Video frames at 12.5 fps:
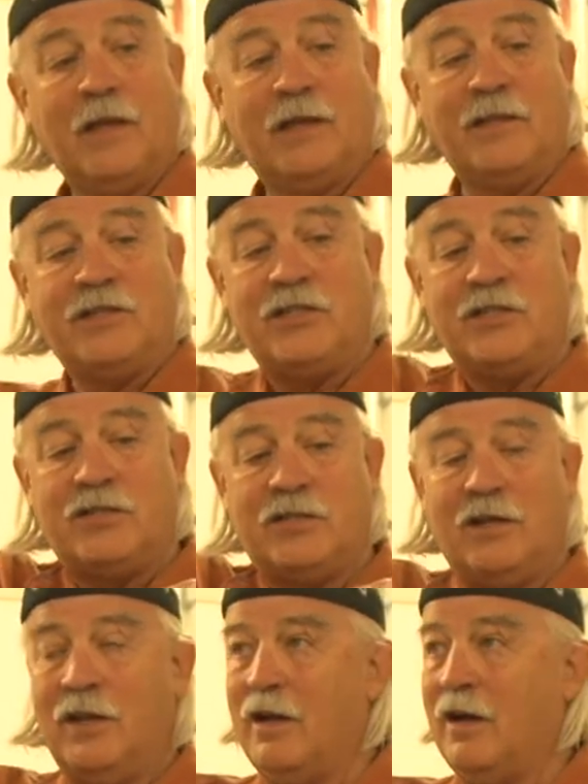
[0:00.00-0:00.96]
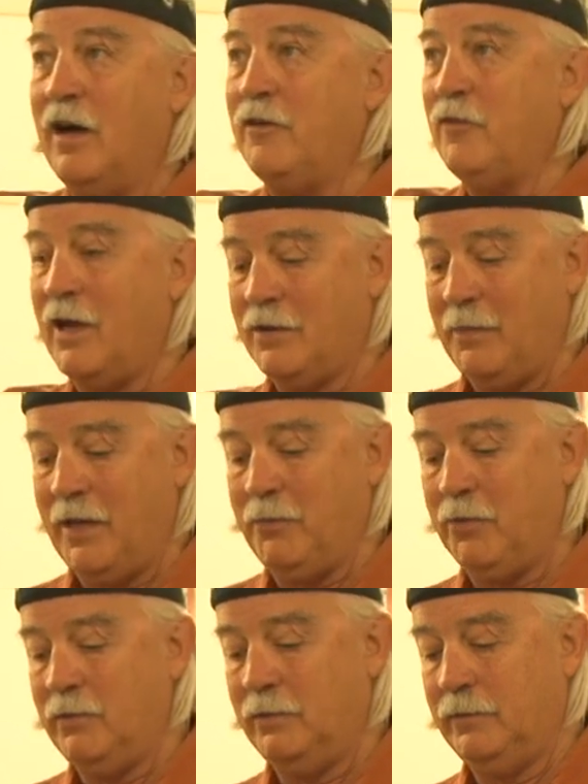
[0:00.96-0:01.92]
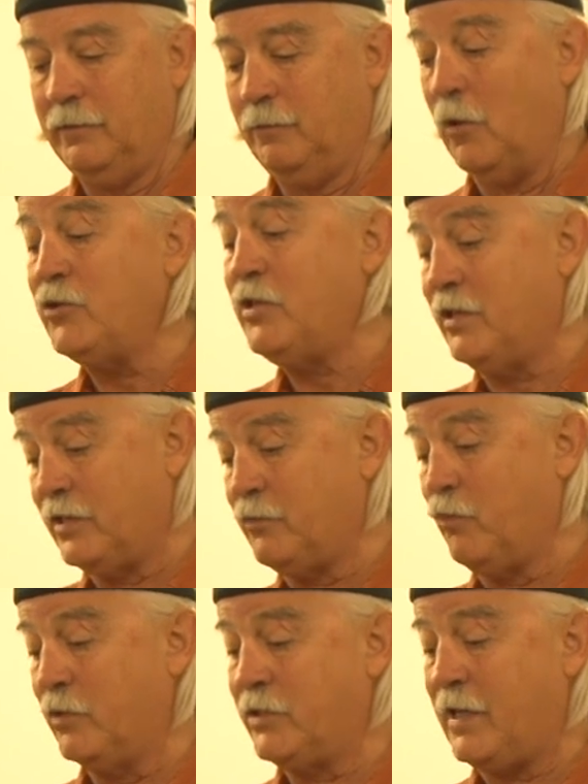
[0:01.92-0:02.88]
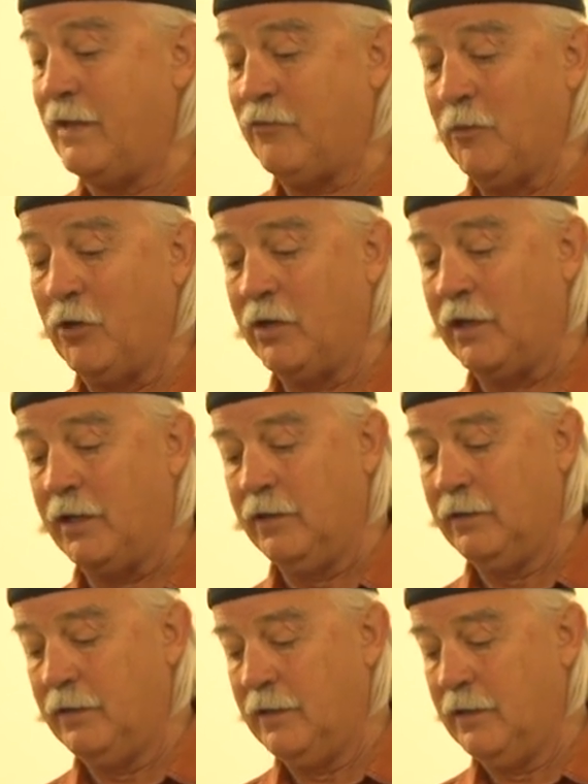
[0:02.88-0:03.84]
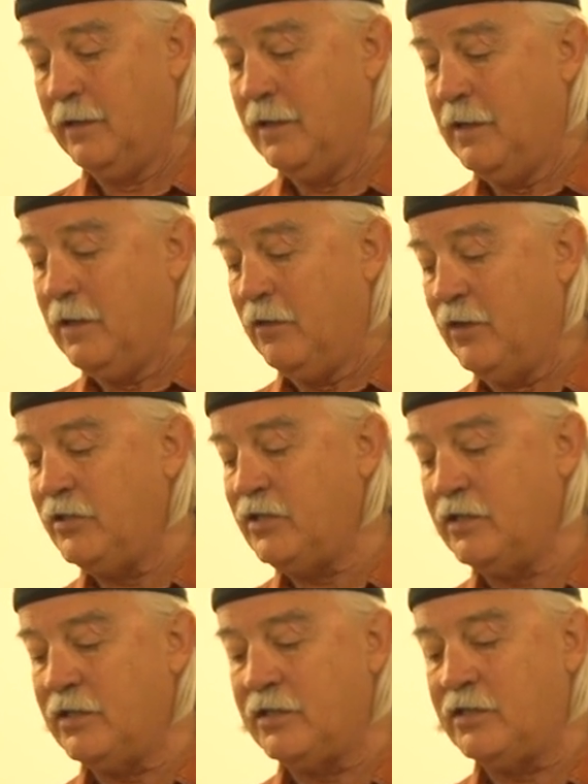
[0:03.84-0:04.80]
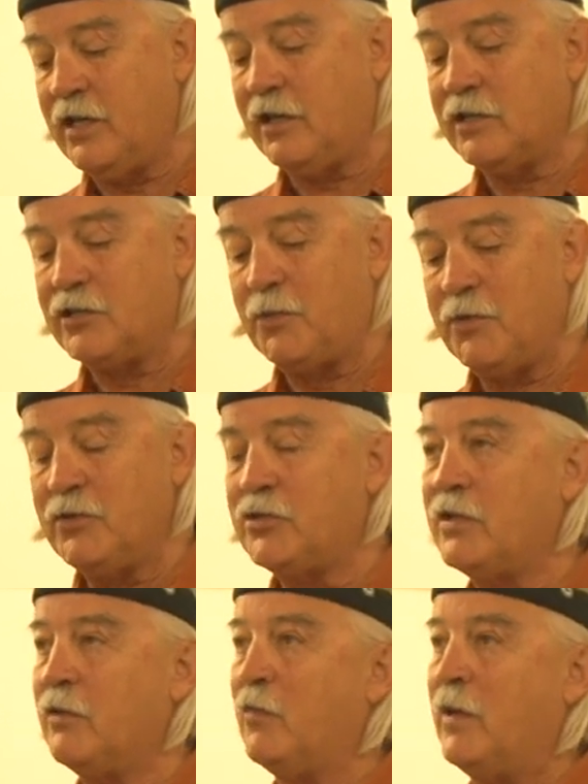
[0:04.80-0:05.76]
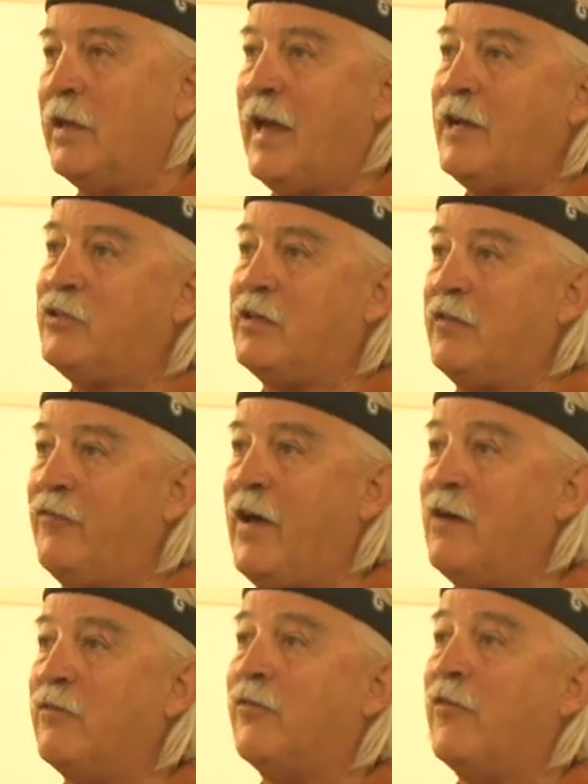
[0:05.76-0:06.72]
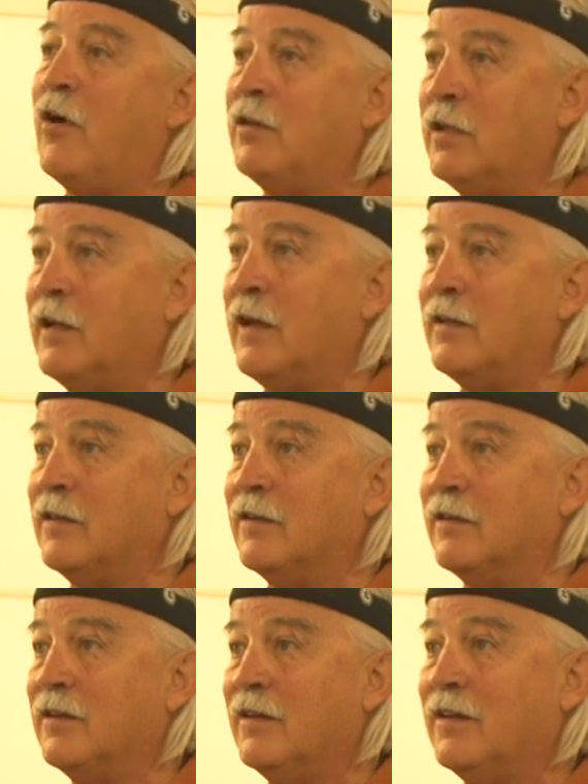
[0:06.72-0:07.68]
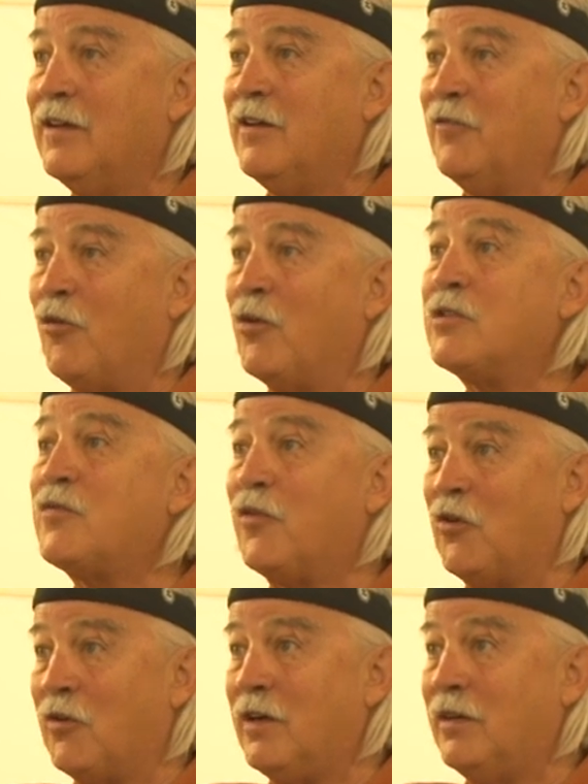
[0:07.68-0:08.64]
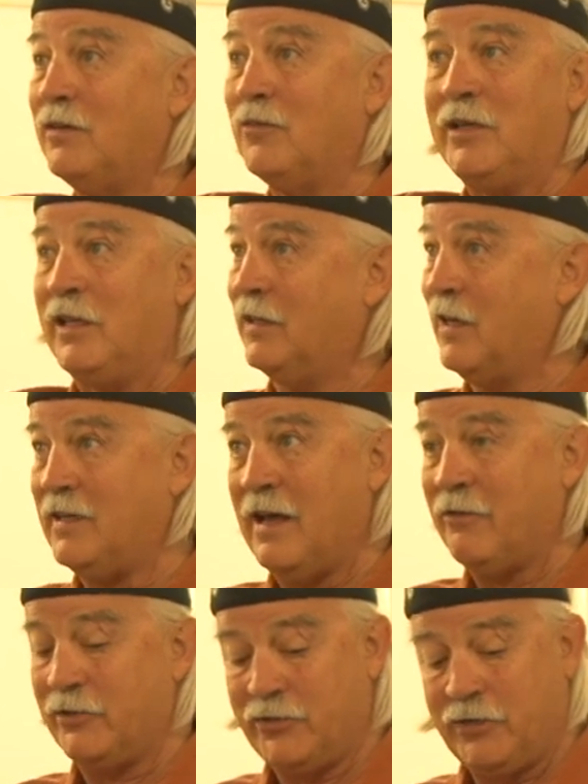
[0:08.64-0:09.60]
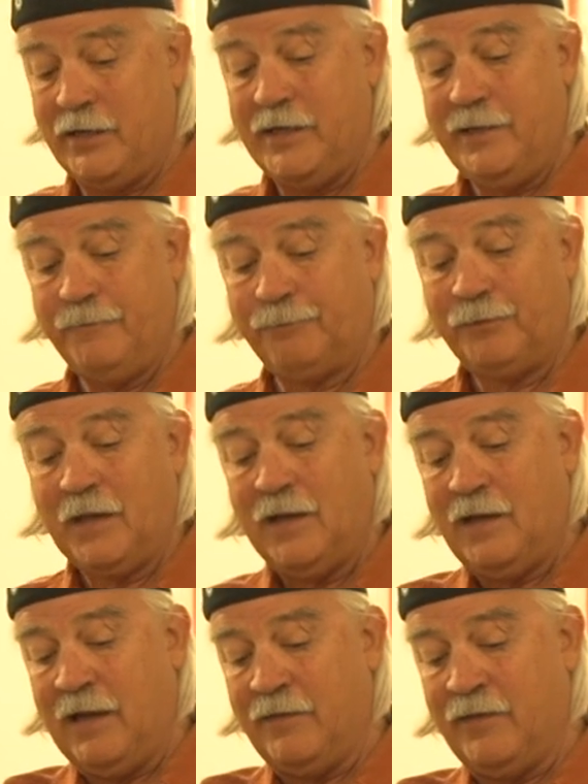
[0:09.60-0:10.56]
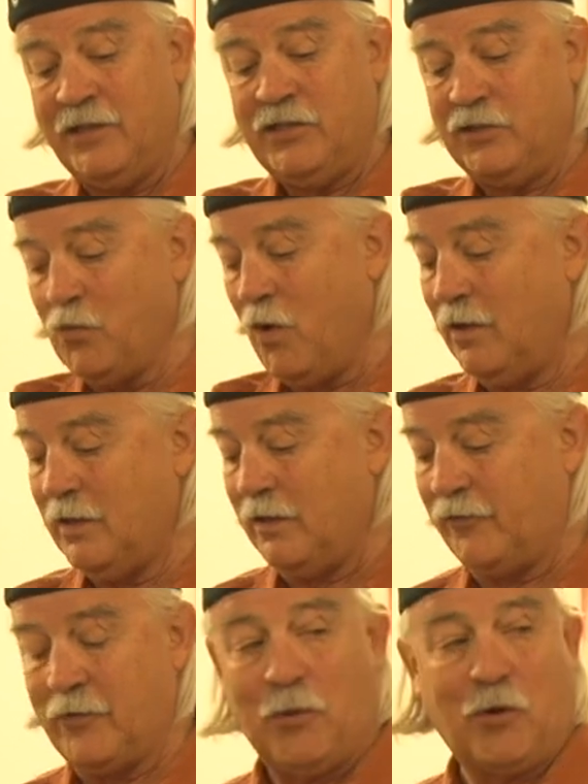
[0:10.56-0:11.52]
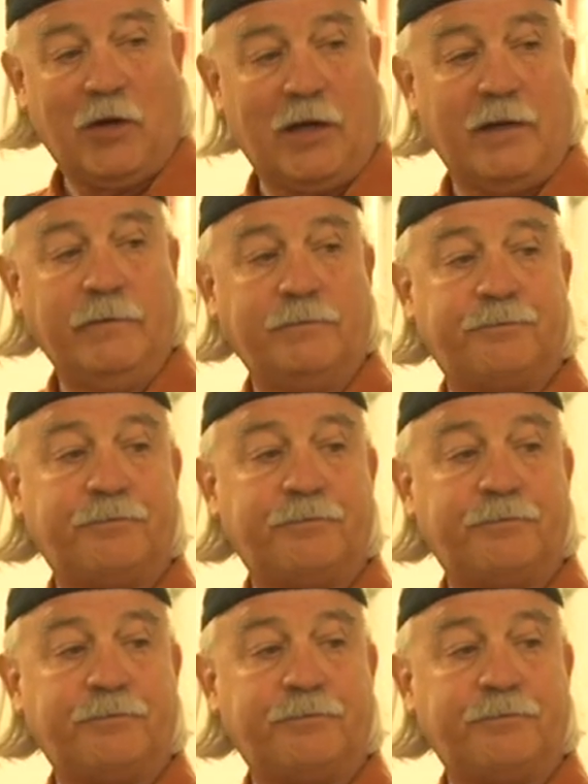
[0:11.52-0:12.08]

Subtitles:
This is hard rock maple. Most of this woods came from Oregon. This is a Sitka spruce that we actually found fallen on the forest floor. We didn't cut down a tree. And this is walnut from Oregon.